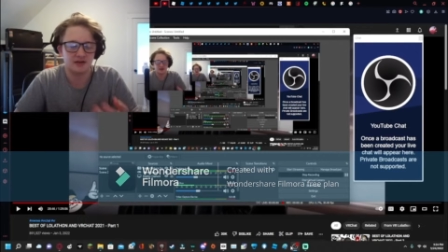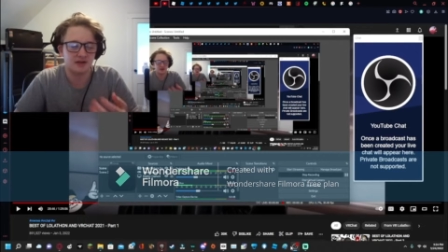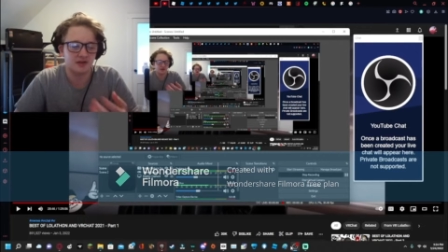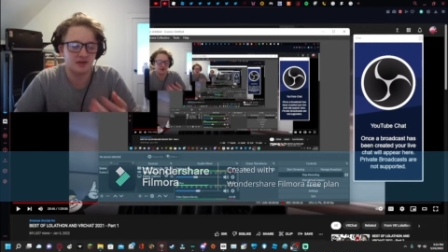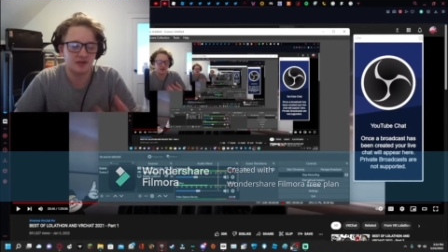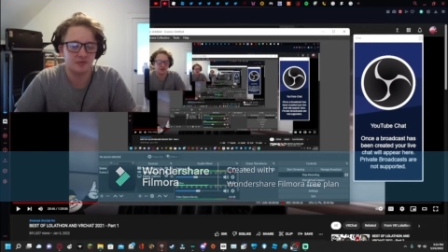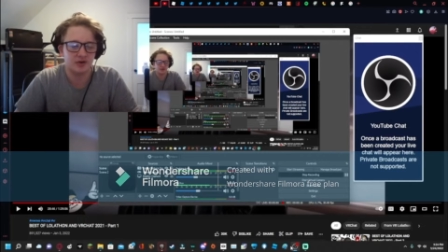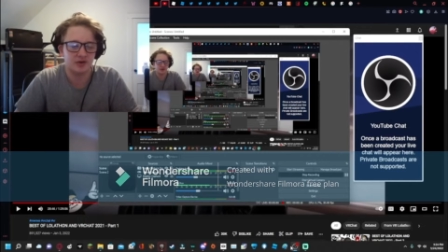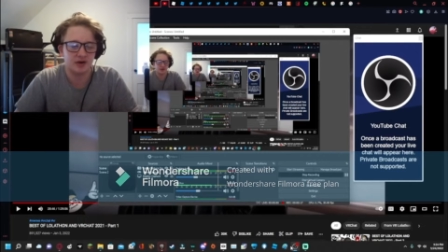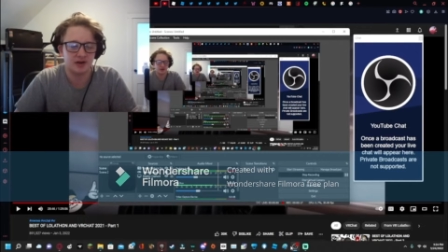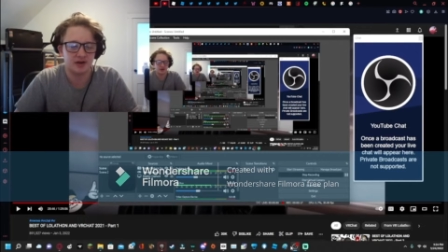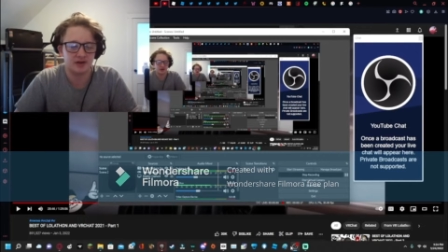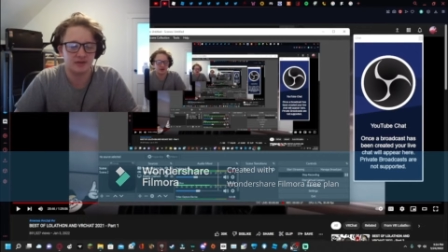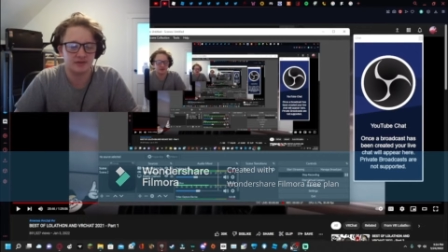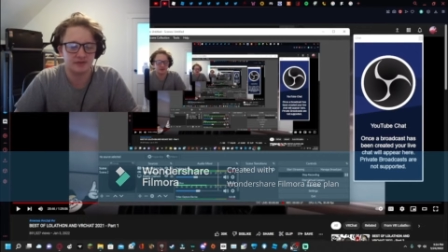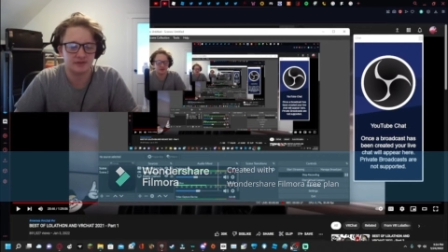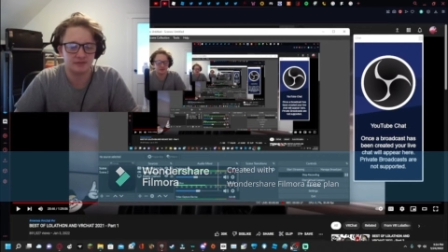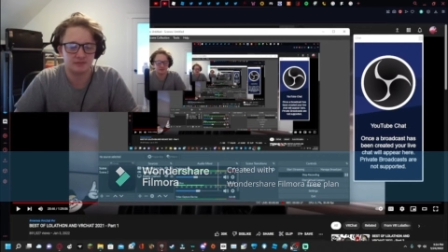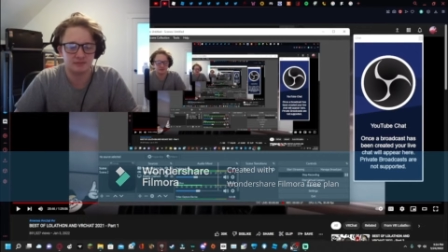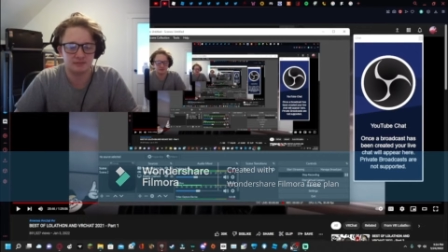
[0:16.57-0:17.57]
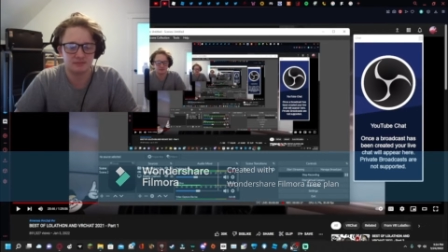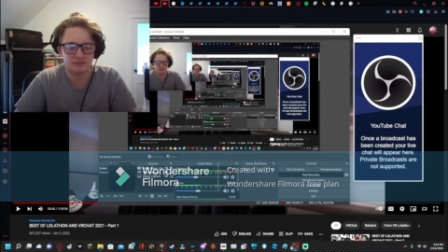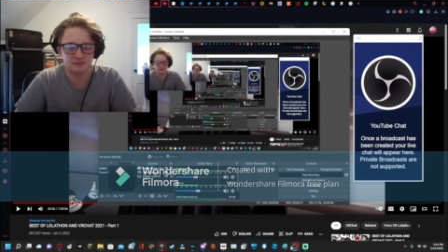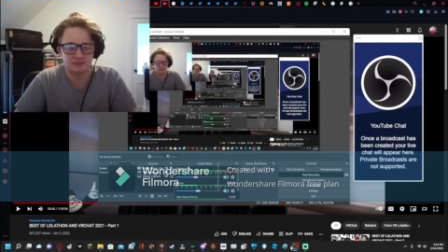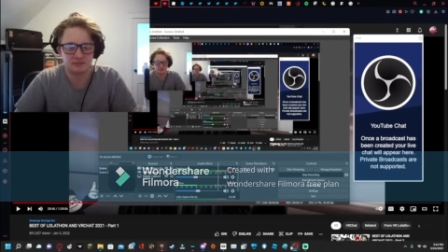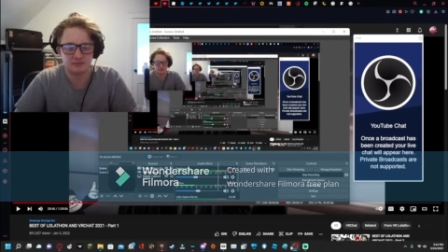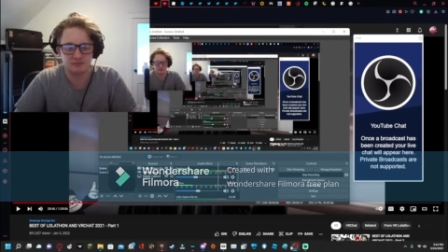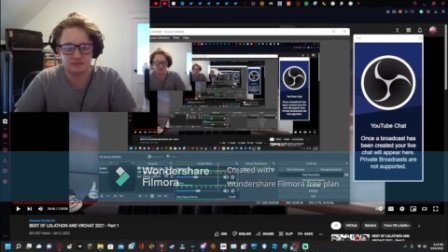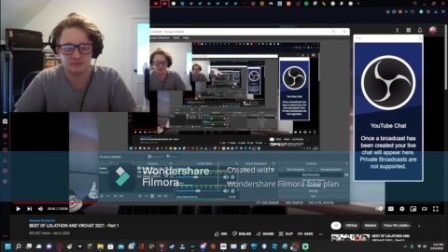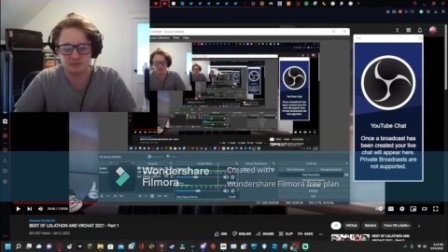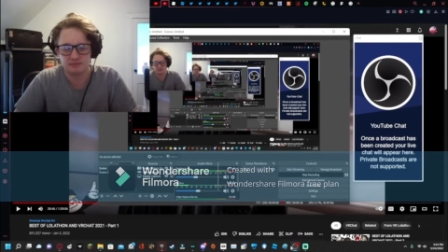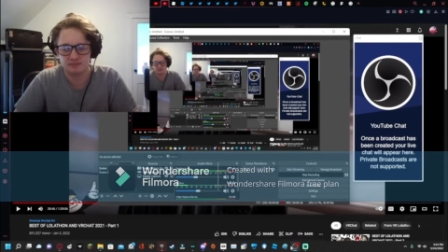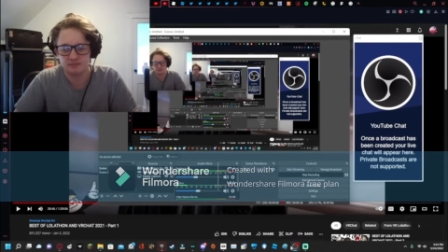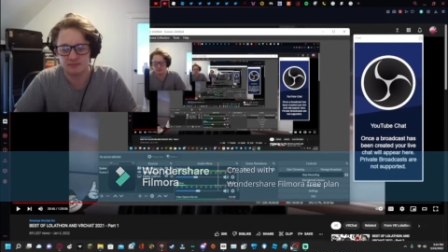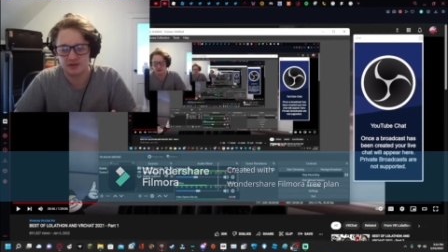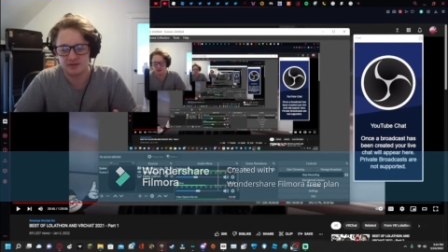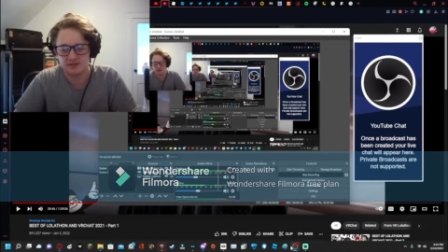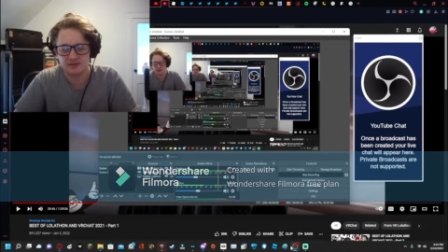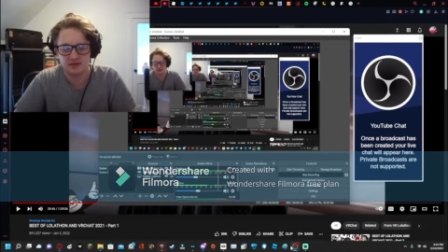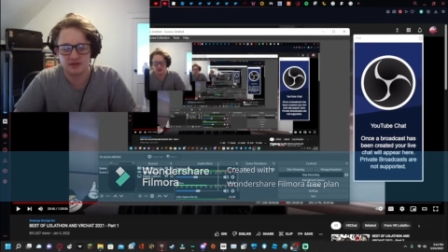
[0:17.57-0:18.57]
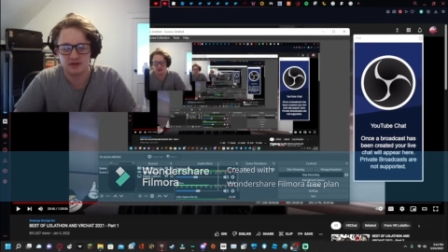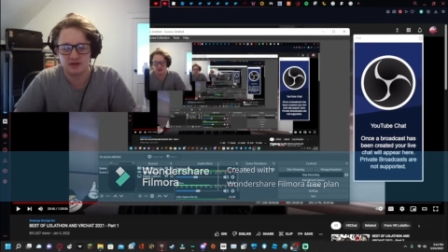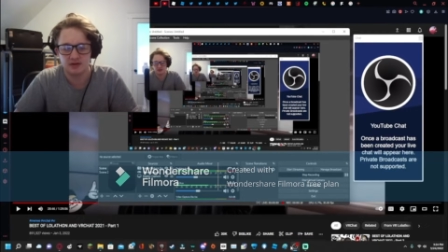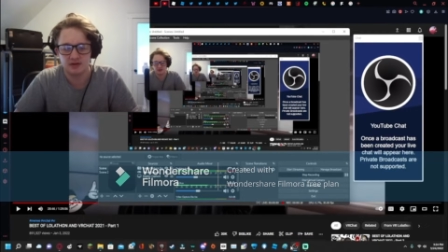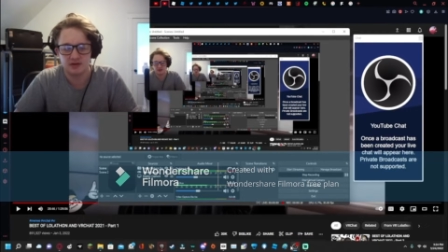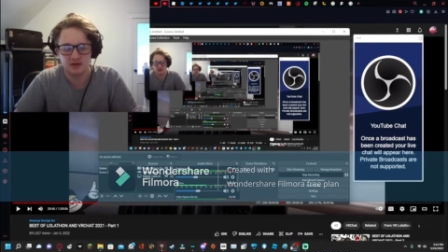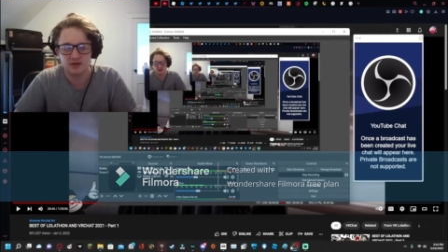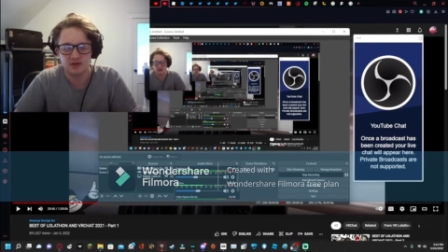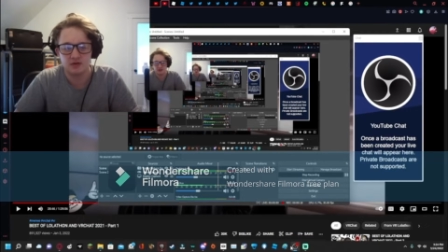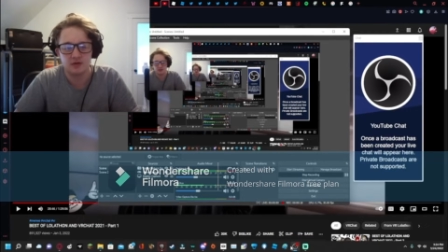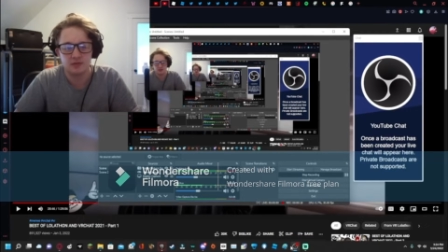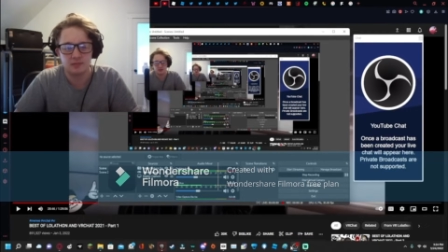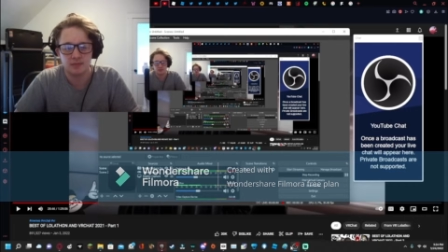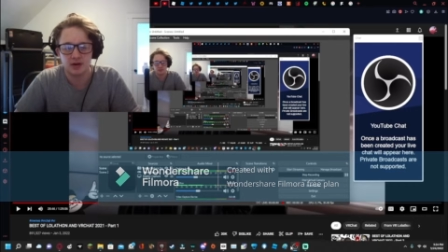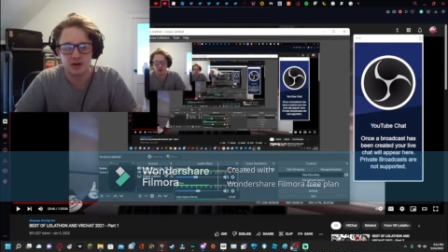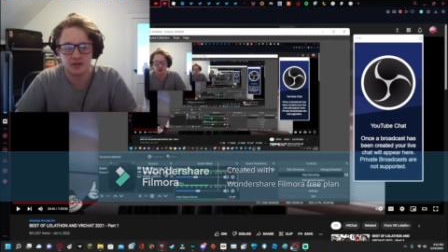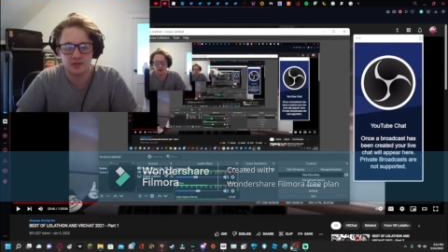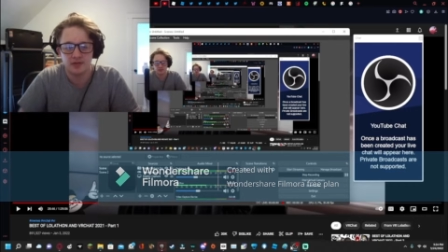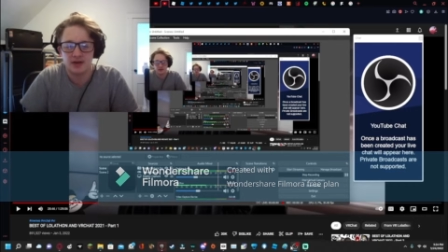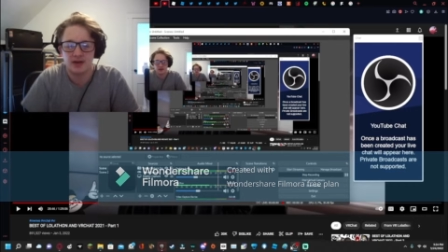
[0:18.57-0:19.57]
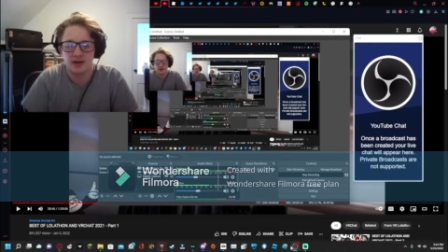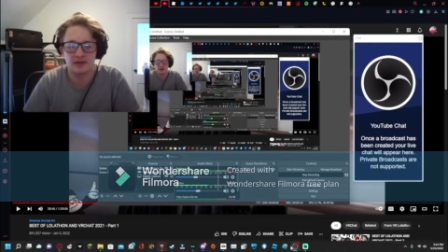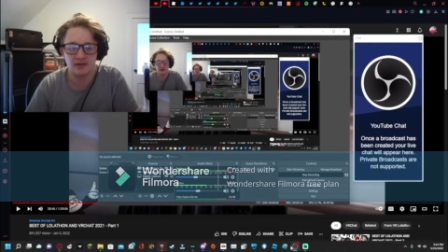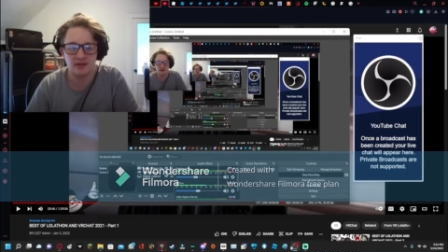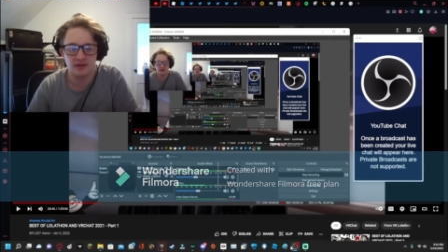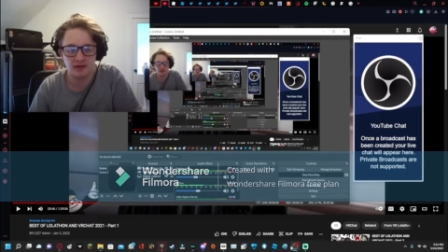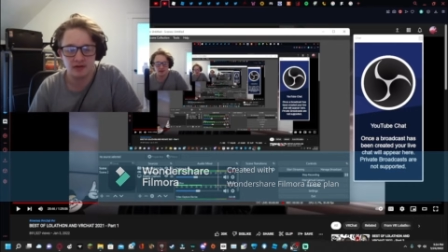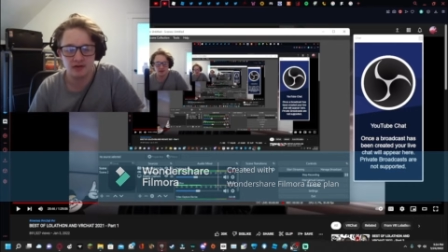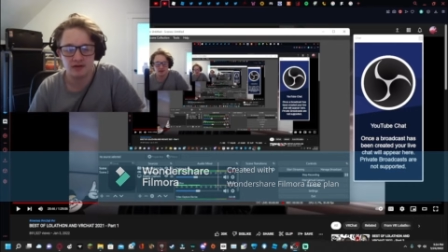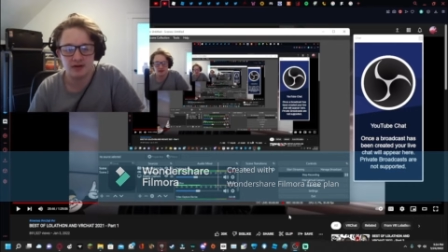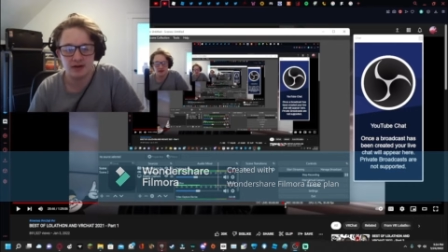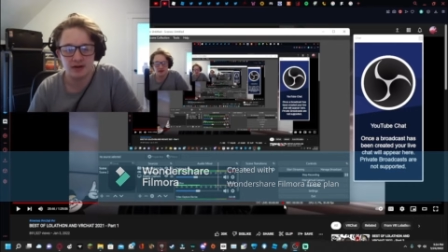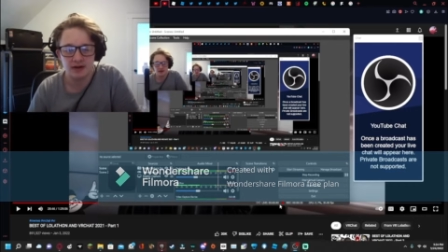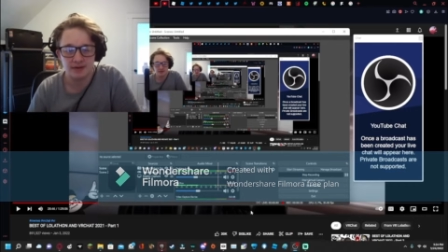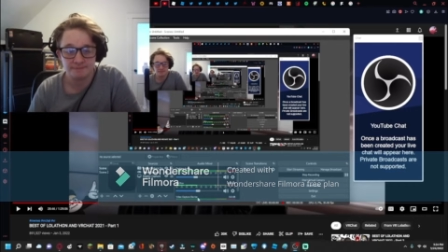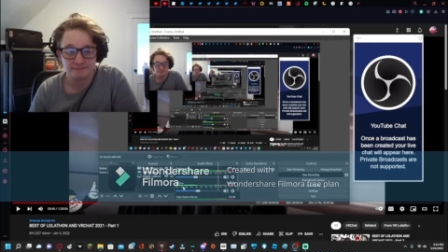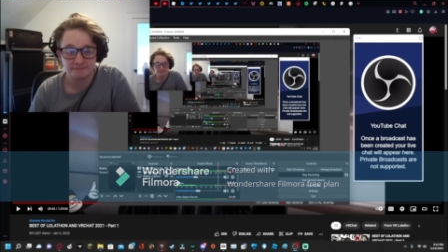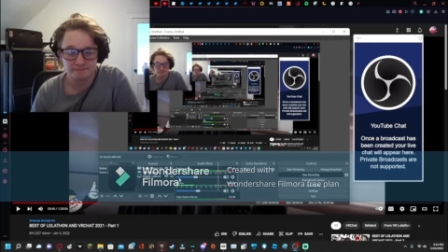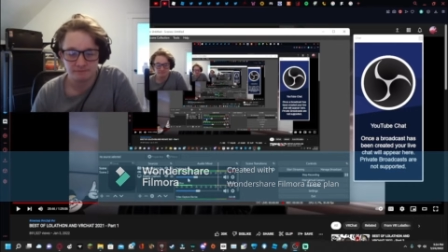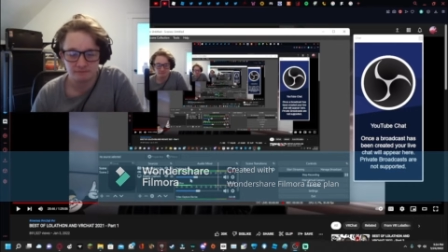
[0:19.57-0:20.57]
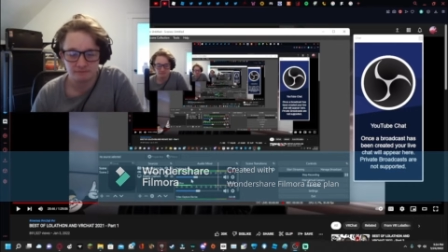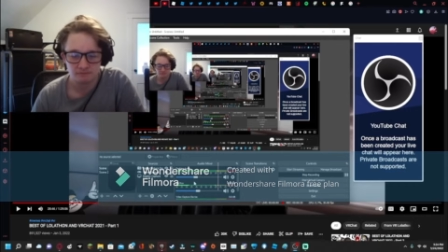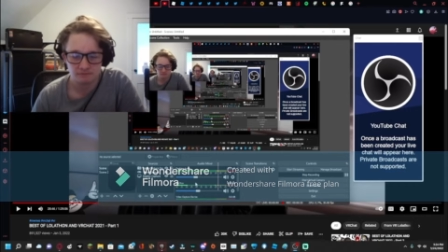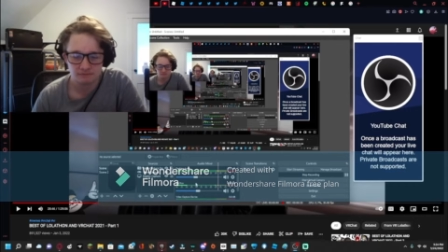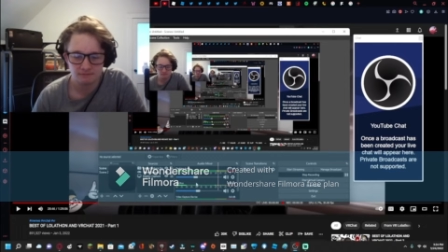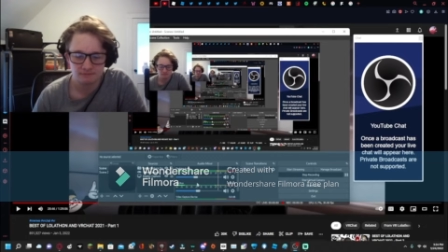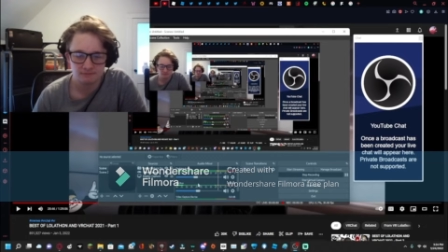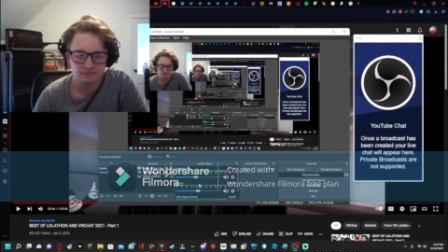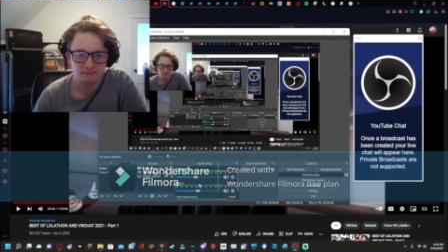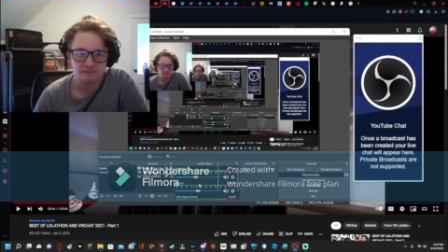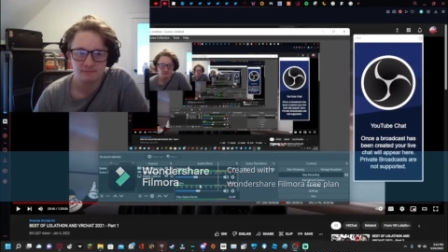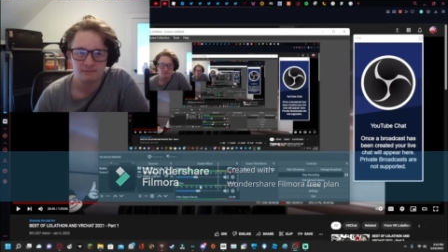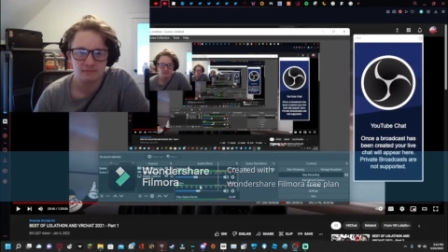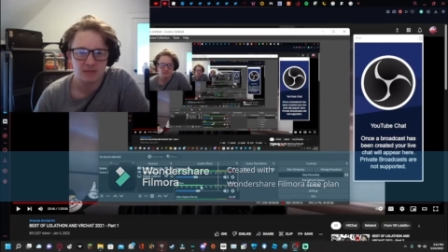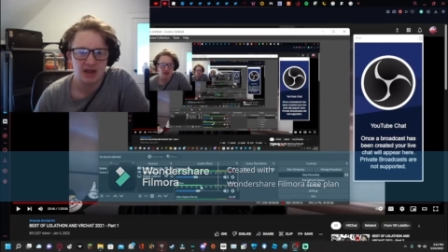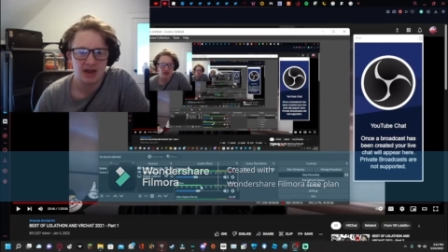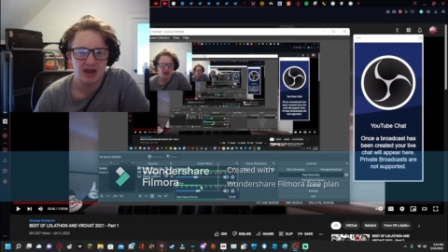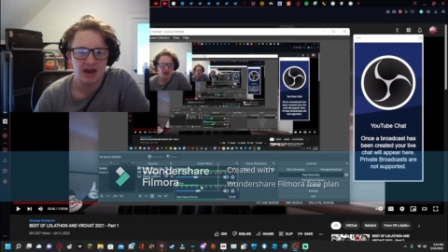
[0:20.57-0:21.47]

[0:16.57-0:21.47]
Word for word: Otherwise, if you didn't know about that, then uh,